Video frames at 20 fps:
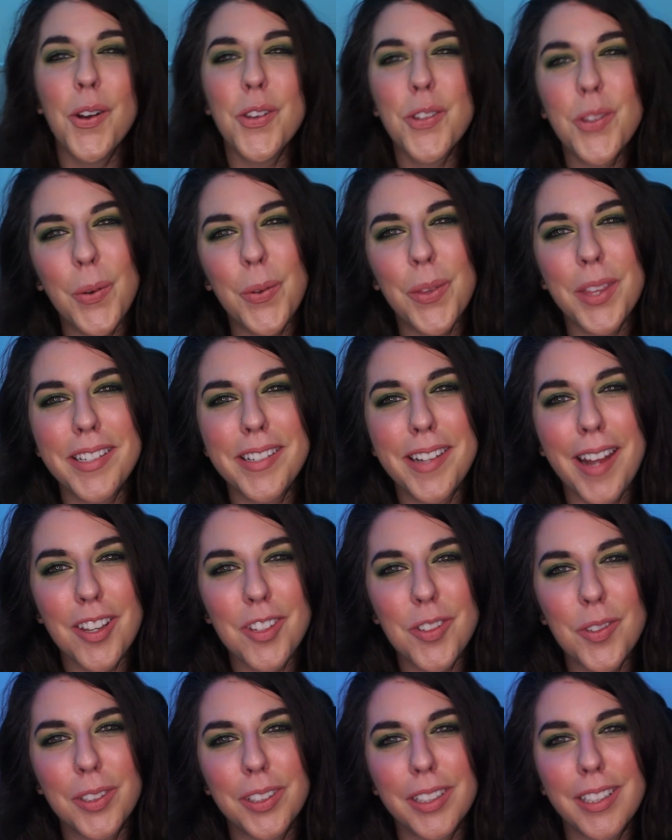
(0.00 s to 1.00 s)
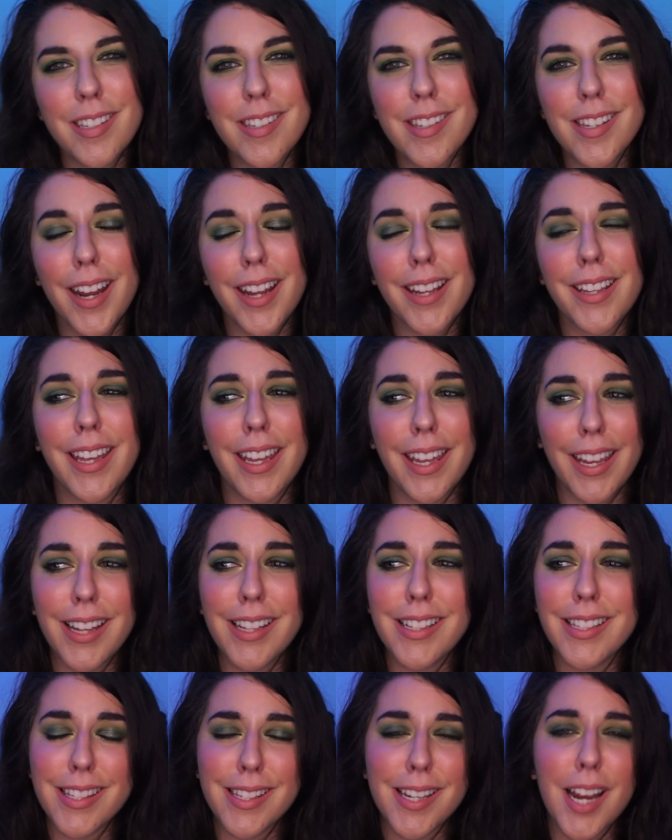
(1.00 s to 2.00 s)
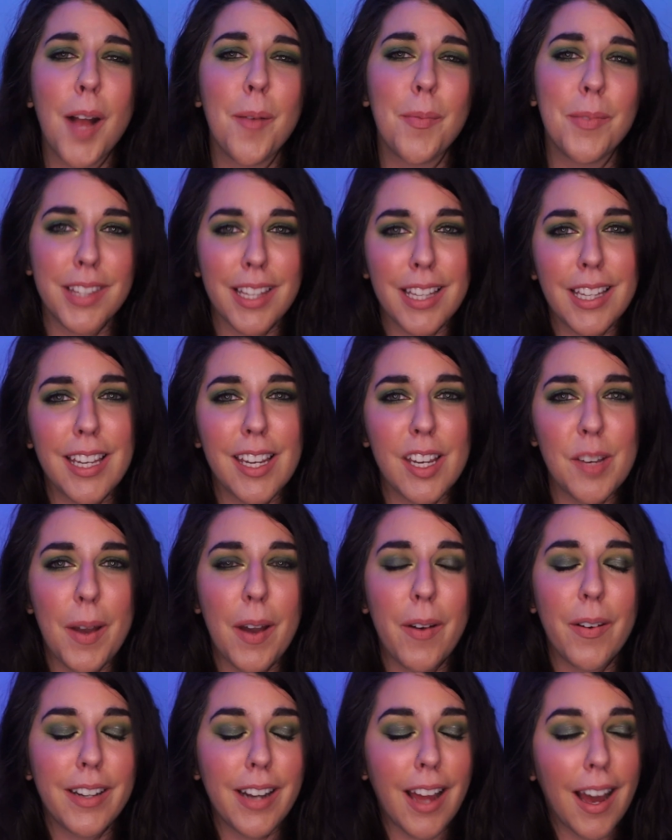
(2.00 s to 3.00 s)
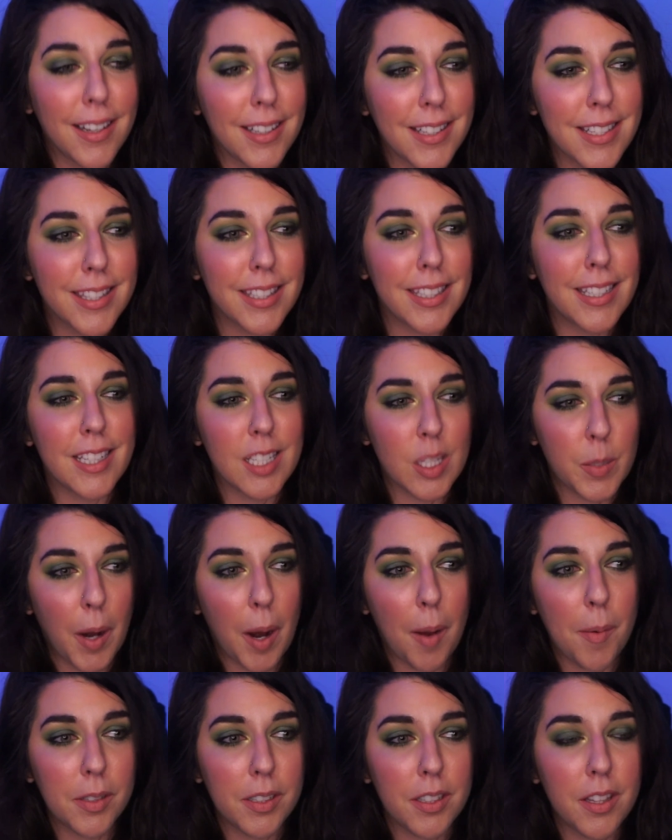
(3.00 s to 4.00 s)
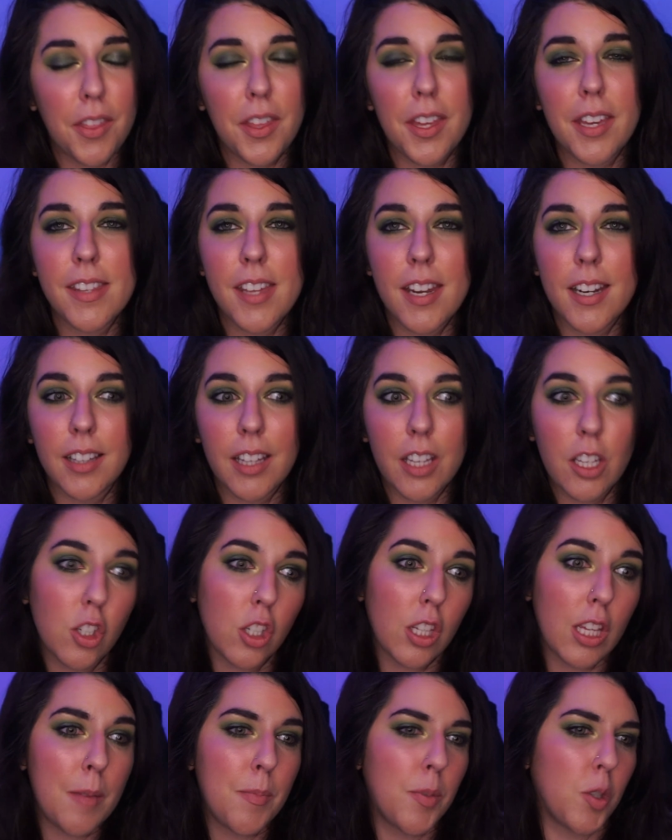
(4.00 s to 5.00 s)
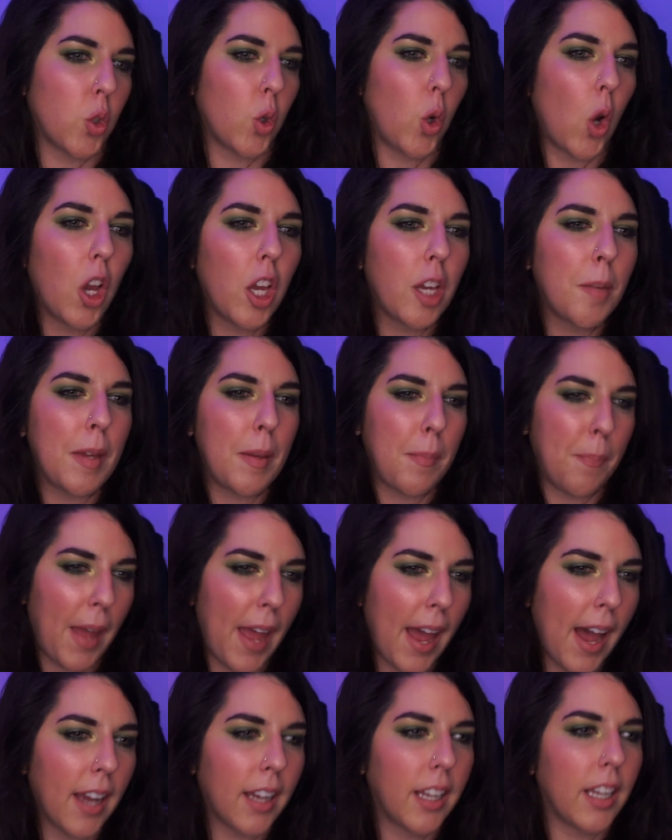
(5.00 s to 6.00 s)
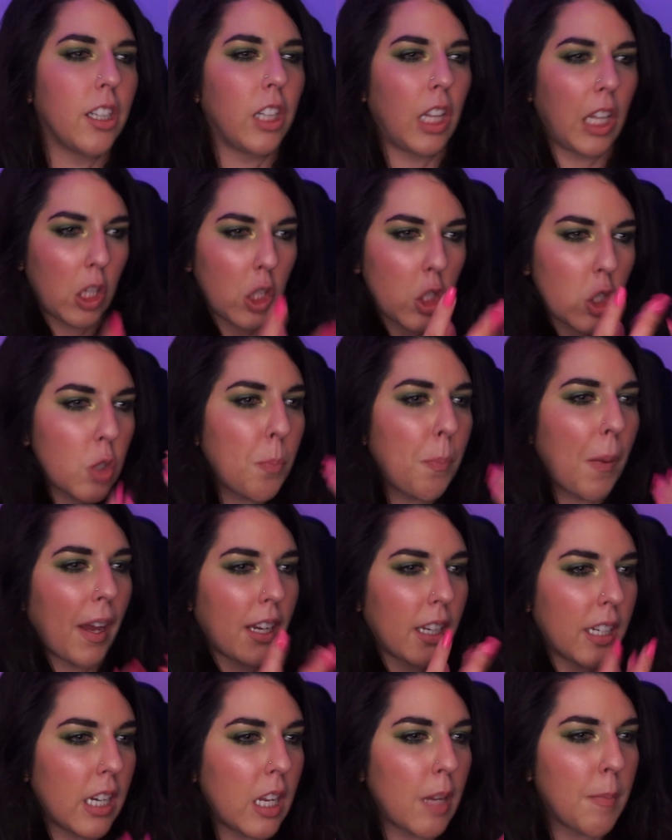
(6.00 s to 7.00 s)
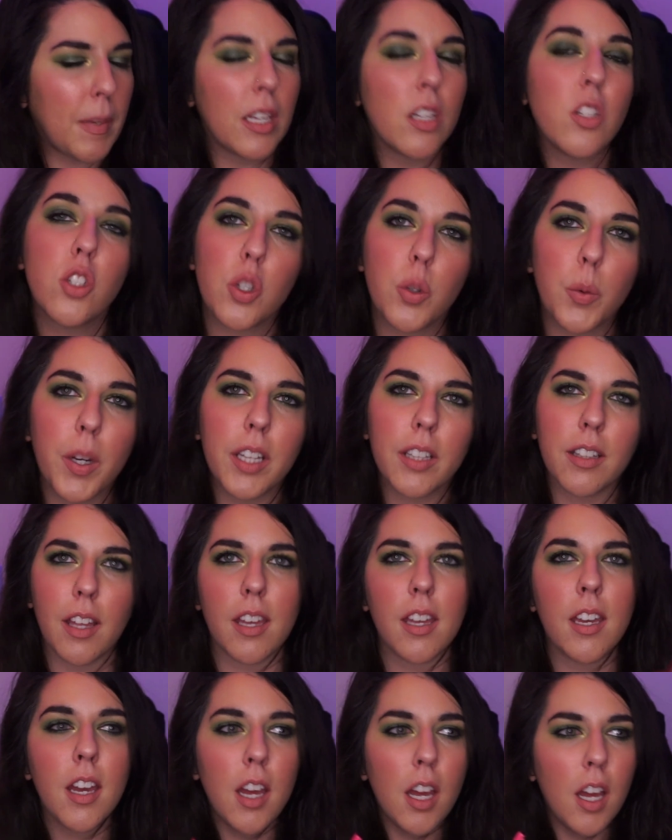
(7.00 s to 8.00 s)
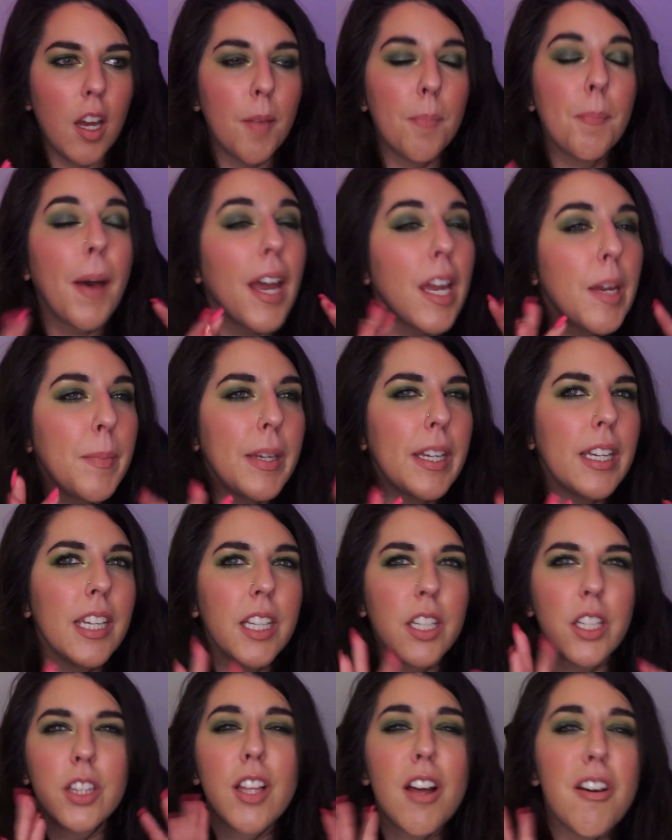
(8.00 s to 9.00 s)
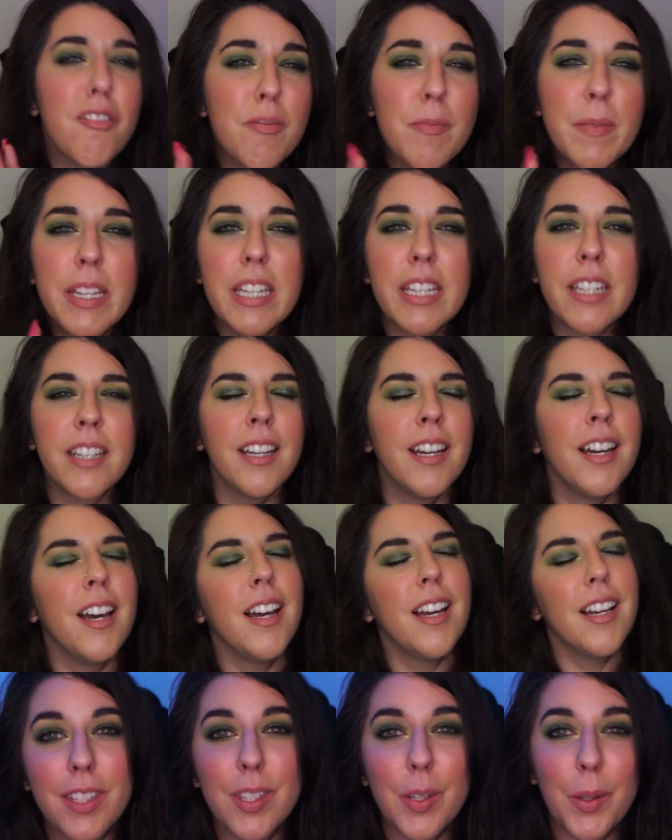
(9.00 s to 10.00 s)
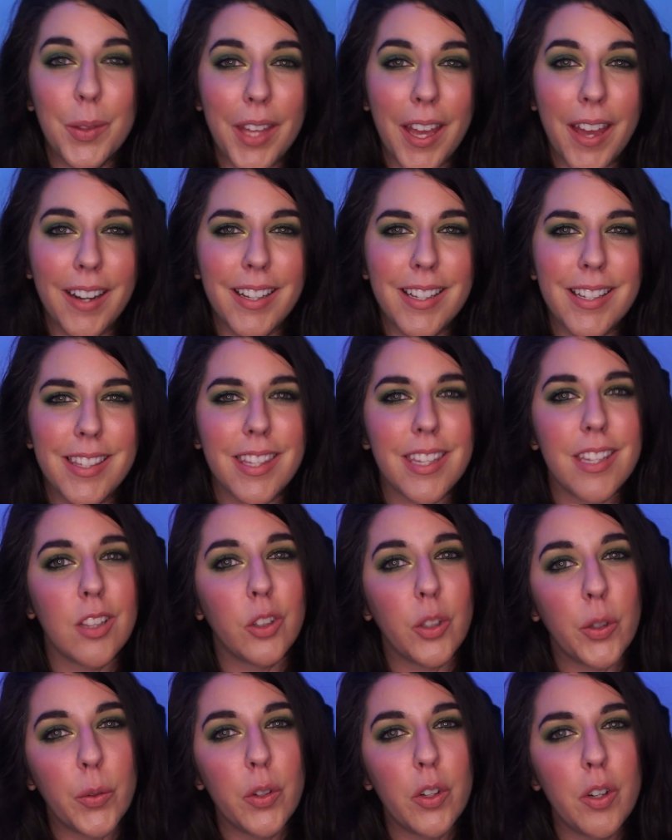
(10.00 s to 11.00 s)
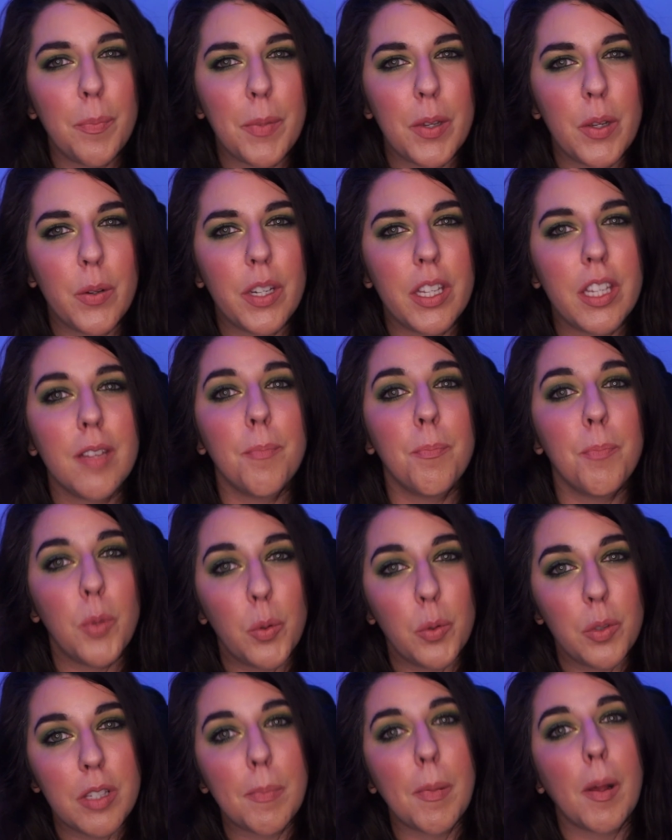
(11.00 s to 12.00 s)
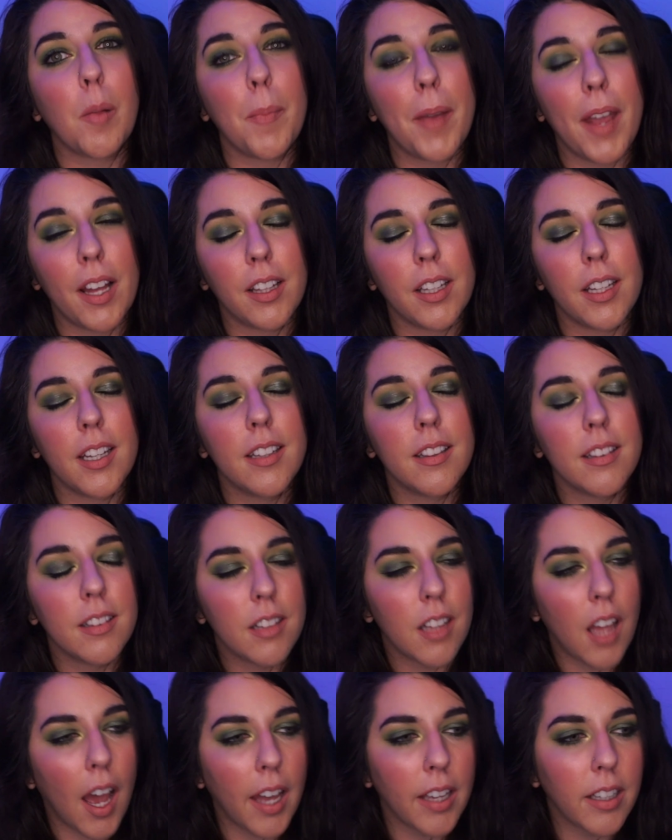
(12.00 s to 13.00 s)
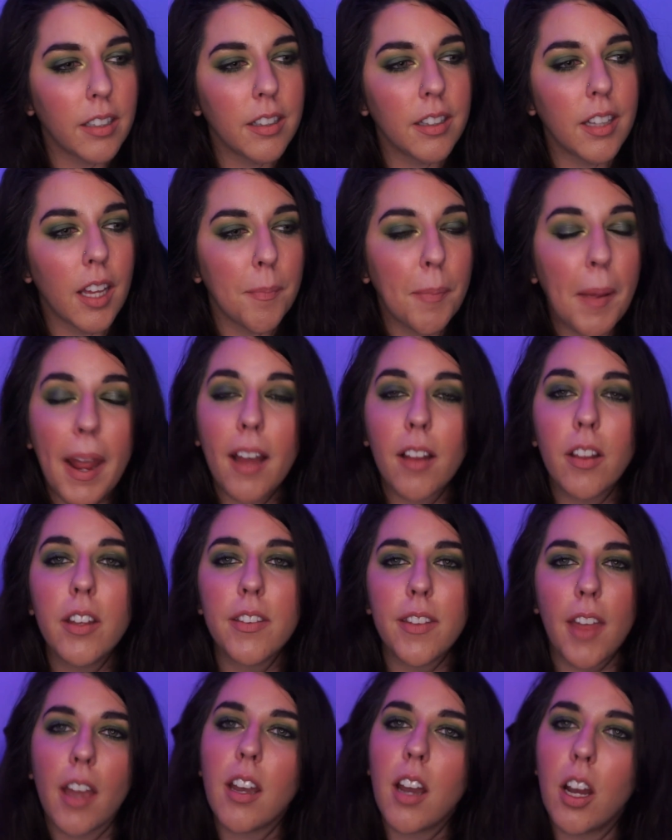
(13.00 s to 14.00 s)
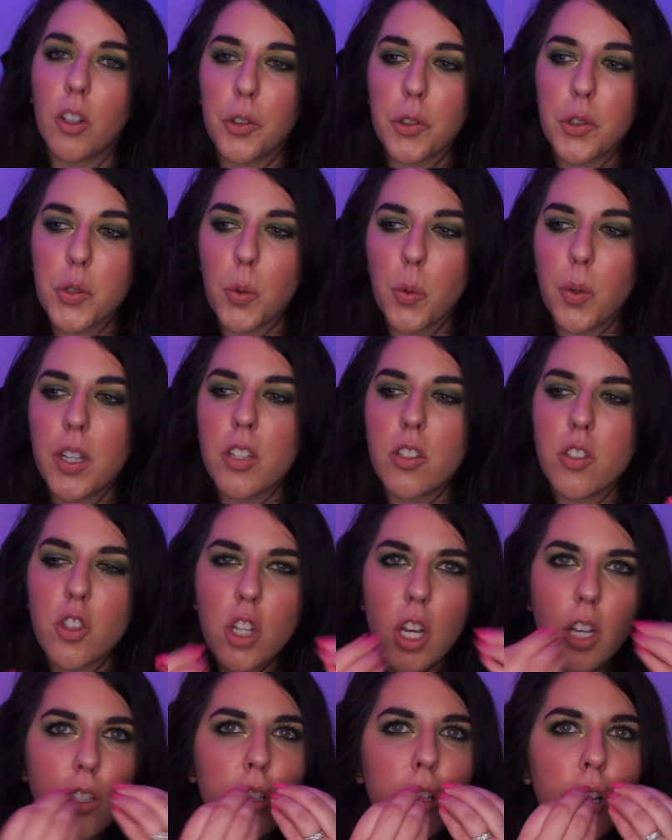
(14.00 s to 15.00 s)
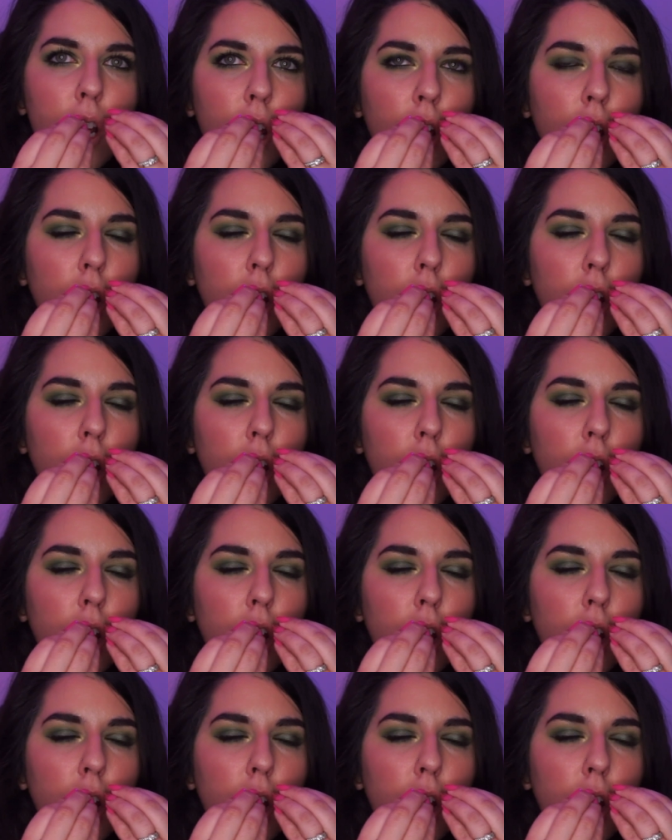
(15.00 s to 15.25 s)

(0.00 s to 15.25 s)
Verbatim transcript: So the next release that I can't stop thinking about, and honestly, it's probably the thing that like keeps drawing me back and like beckoning me to it, like buy me, love me. So that is the Lunar Beauty Moon Spell palette, and I, that palette, that color story is just